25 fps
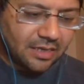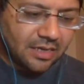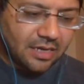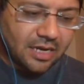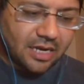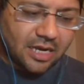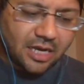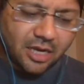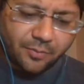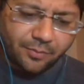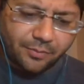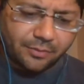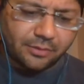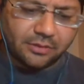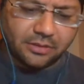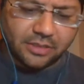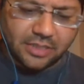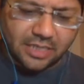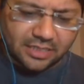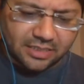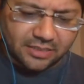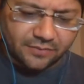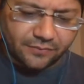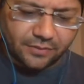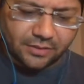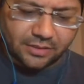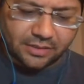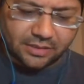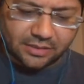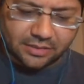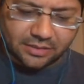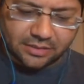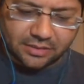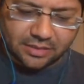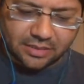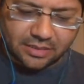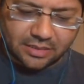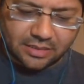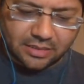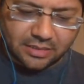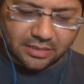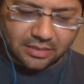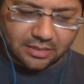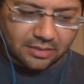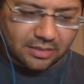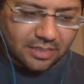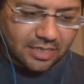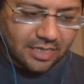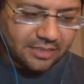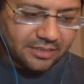I apologize for this.
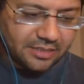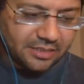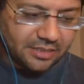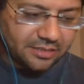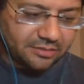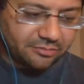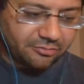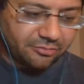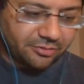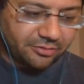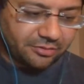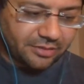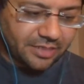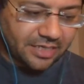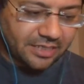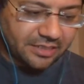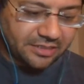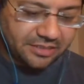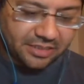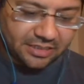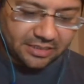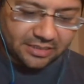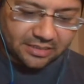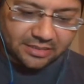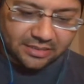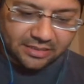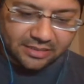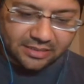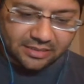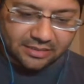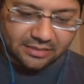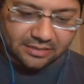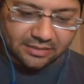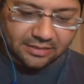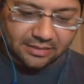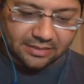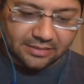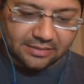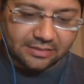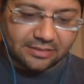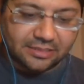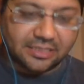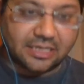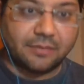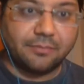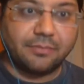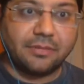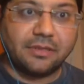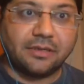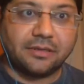Uh, I just adjusted this
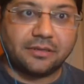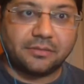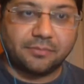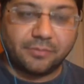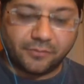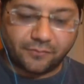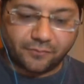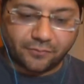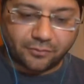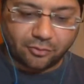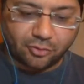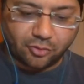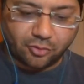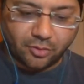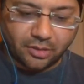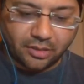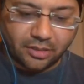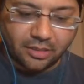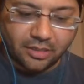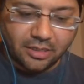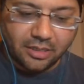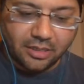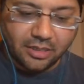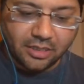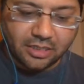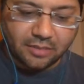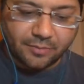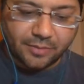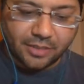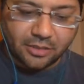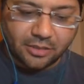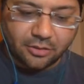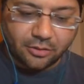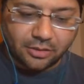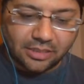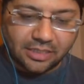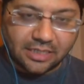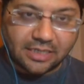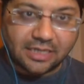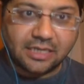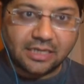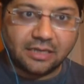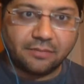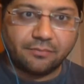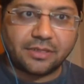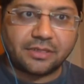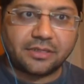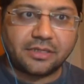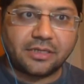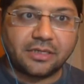tablet before coming online,
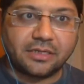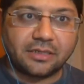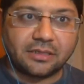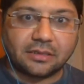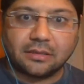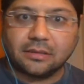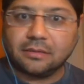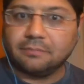but it,